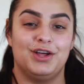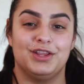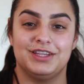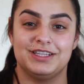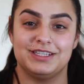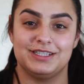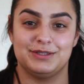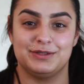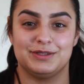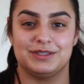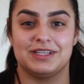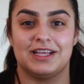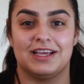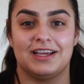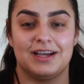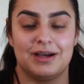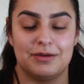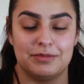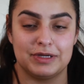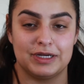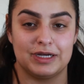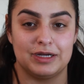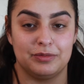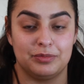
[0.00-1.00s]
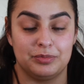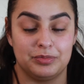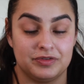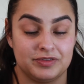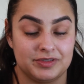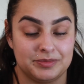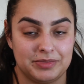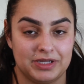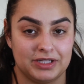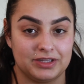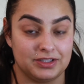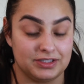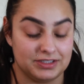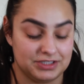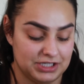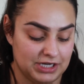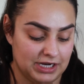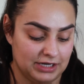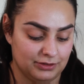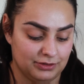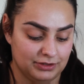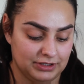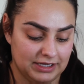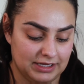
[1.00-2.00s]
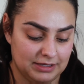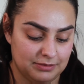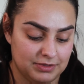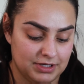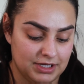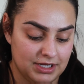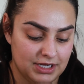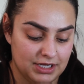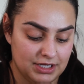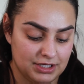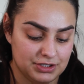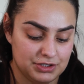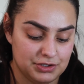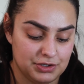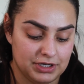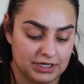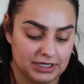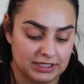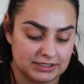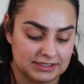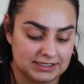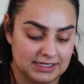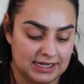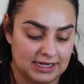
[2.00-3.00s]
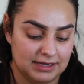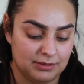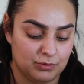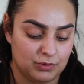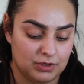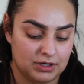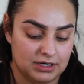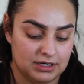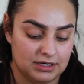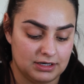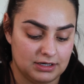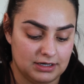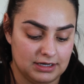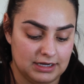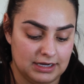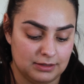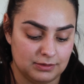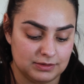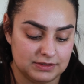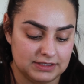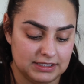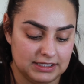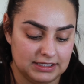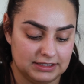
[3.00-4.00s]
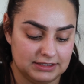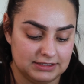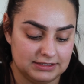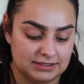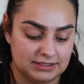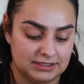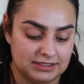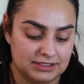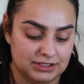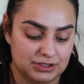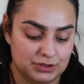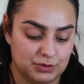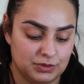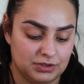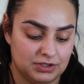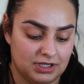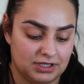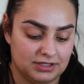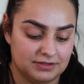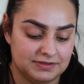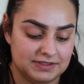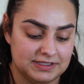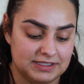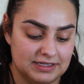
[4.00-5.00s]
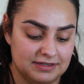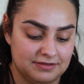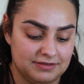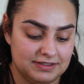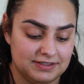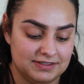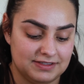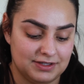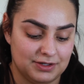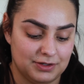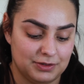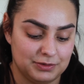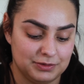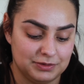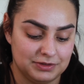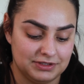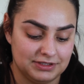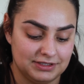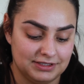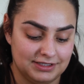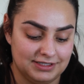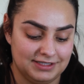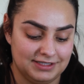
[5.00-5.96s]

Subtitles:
All this was like coming up with about the channel name during a time where I was like listening to a lot of Stevie Stone.